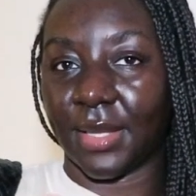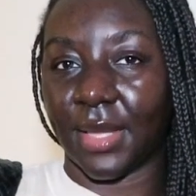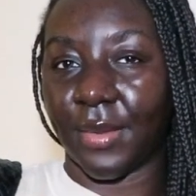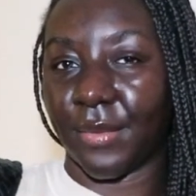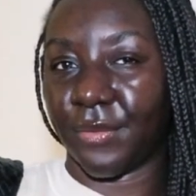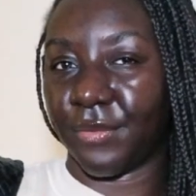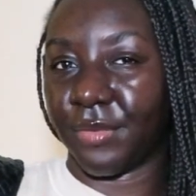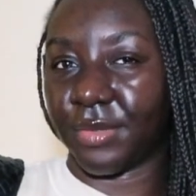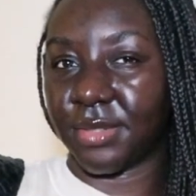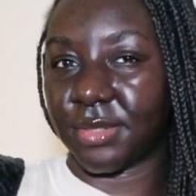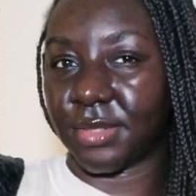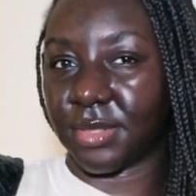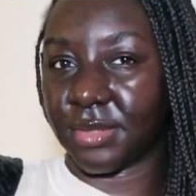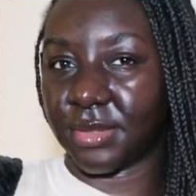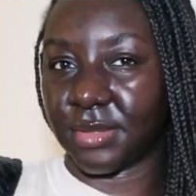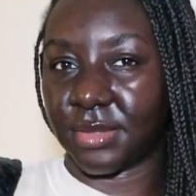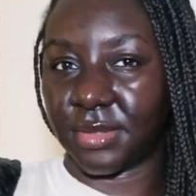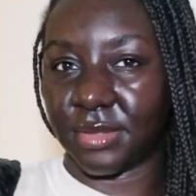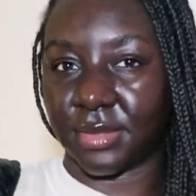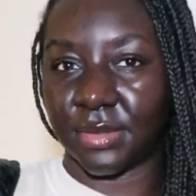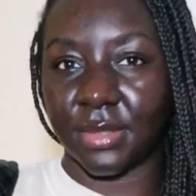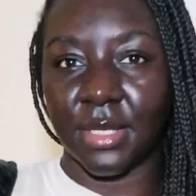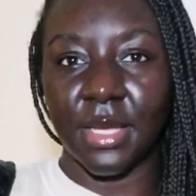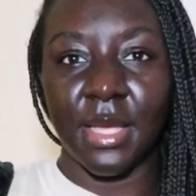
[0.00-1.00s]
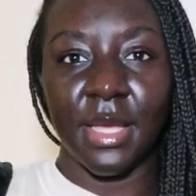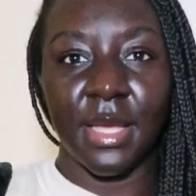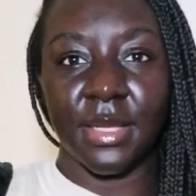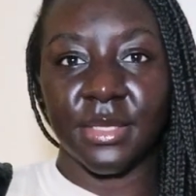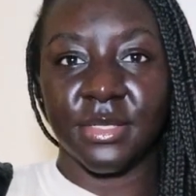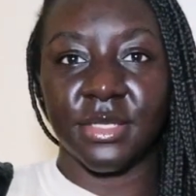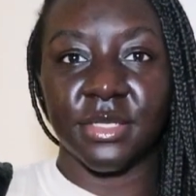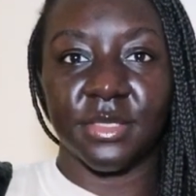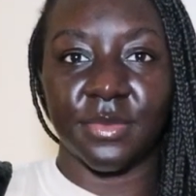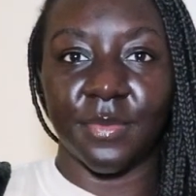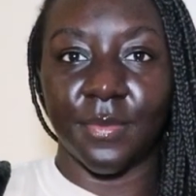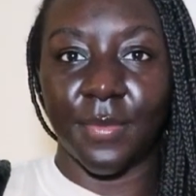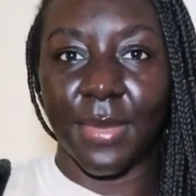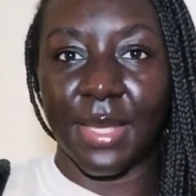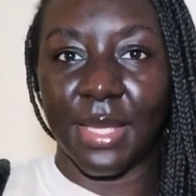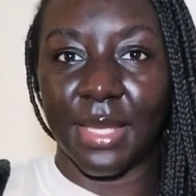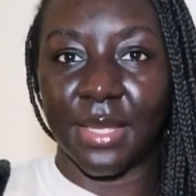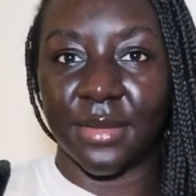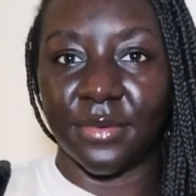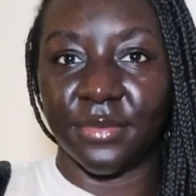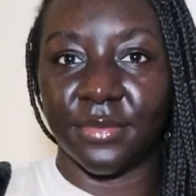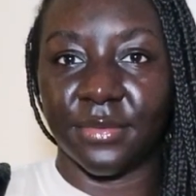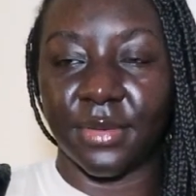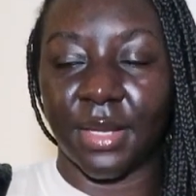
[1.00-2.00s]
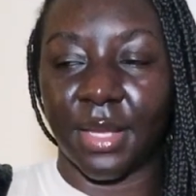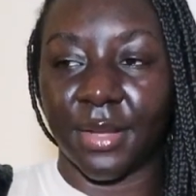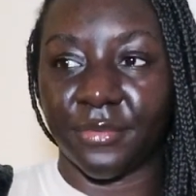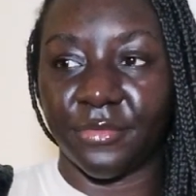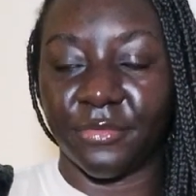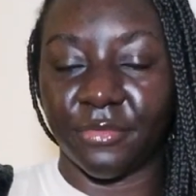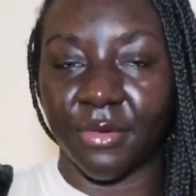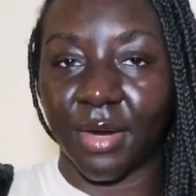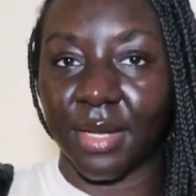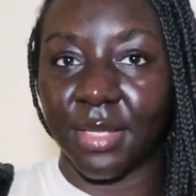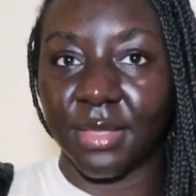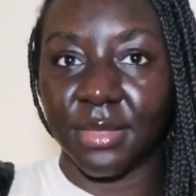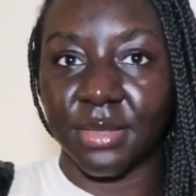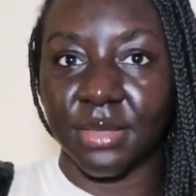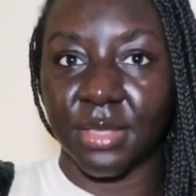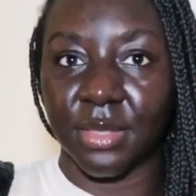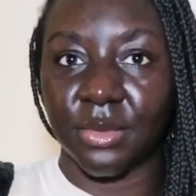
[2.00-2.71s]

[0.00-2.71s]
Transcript: errands and just meeting like friends.